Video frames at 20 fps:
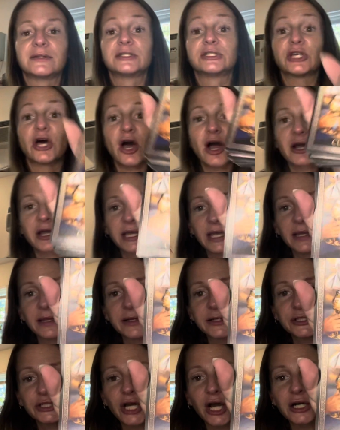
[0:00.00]

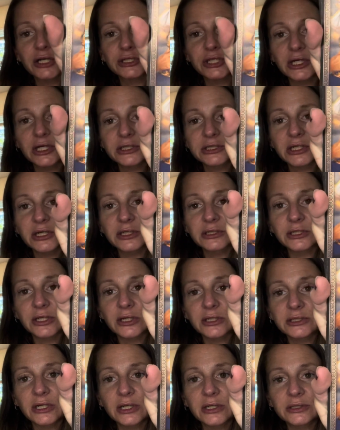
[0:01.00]
Talking, talk, talk, talk, talk,
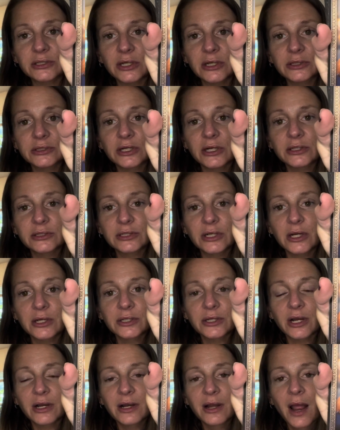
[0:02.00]
talk, talk, talk, talk,
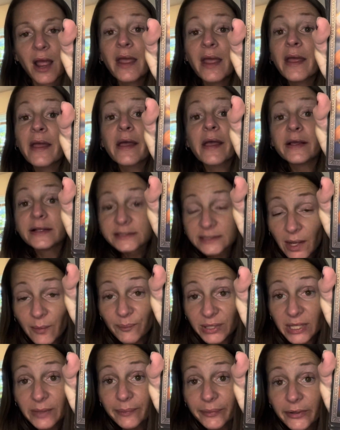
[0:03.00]
talk. Some
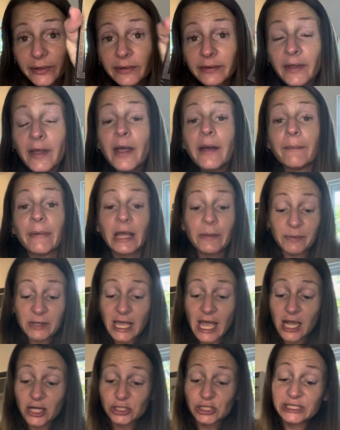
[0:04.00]
people might be
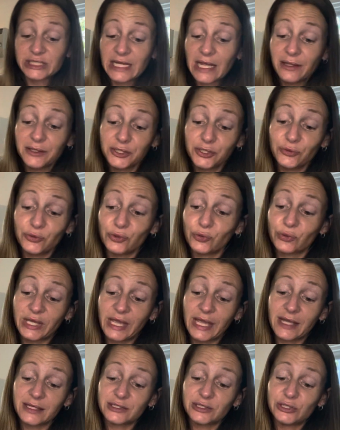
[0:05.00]
actually telling you you
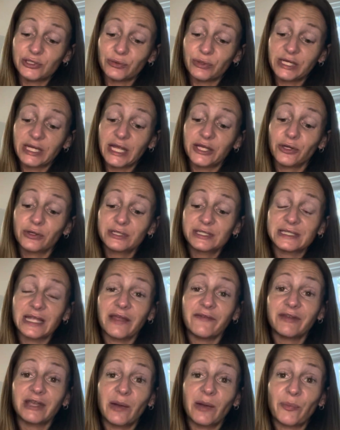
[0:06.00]
can't do it, and you're
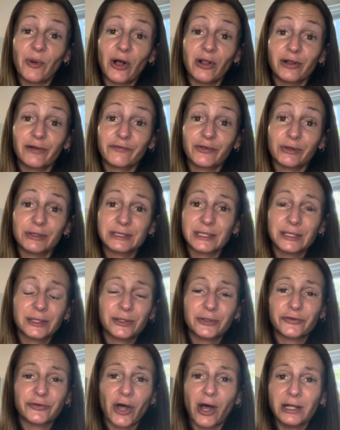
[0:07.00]
saving up all of those
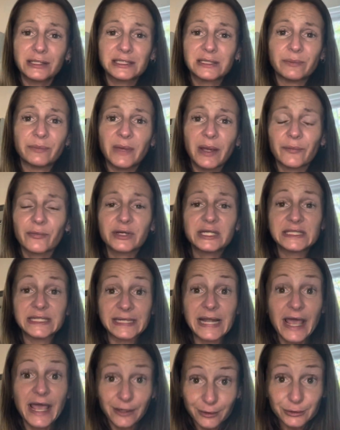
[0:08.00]
little thoughts and memories and
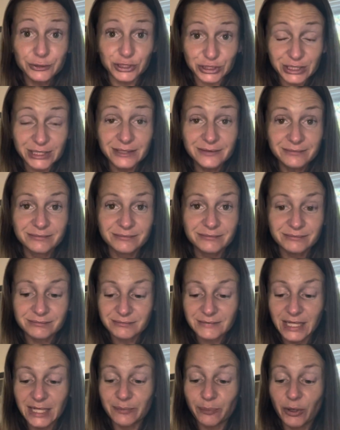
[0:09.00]
energy
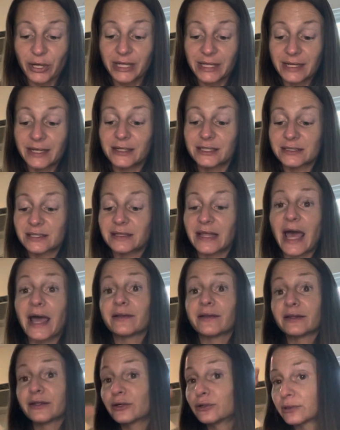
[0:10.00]
and putting it into
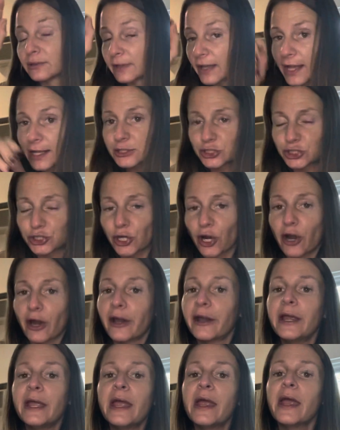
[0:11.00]
that little glass
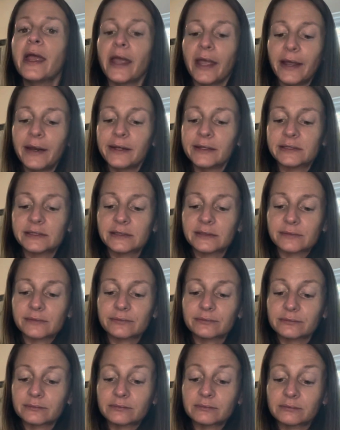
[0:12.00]
jar, and it's
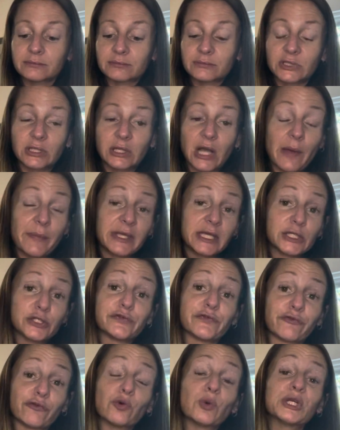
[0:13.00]
coming into
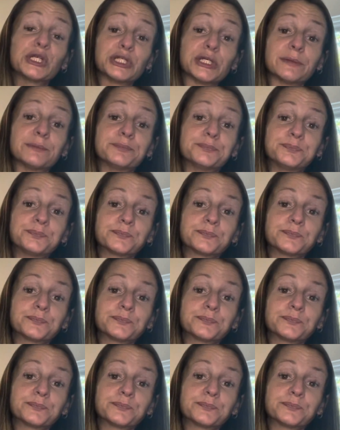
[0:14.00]
fruition.